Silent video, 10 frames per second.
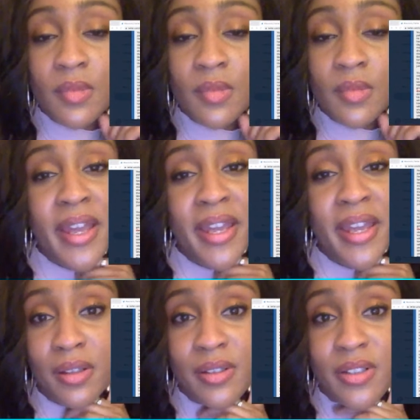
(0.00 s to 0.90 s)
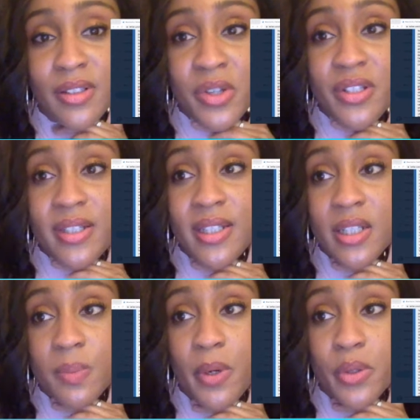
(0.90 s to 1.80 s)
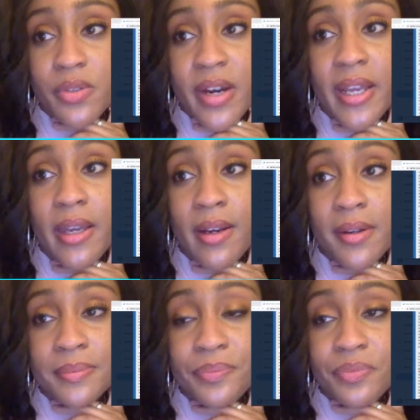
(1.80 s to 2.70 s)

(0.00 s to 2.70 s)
Okay, y'all. So I want you to see this post right here.